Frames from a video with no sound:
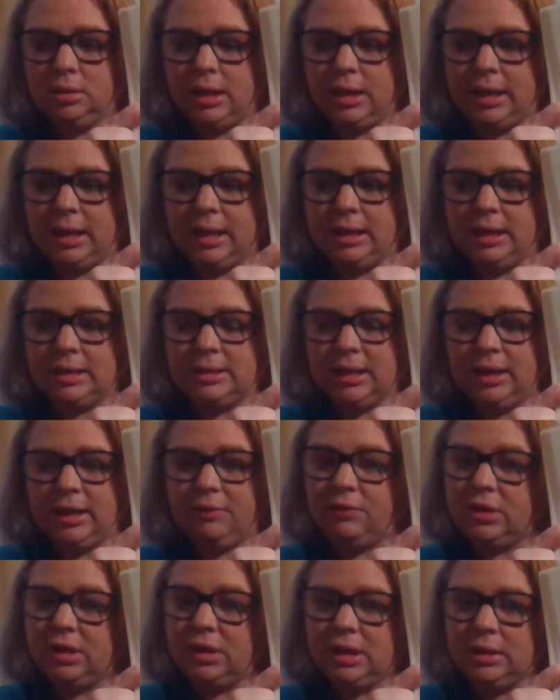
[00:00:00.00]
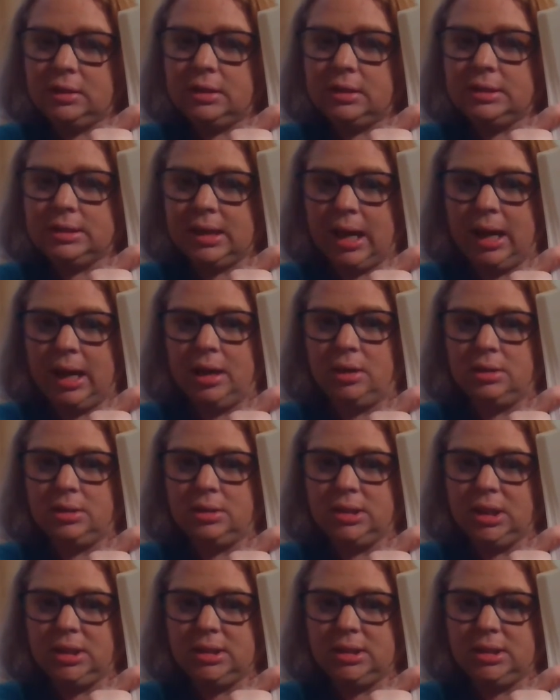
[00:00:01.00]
Like, he's evening the scales.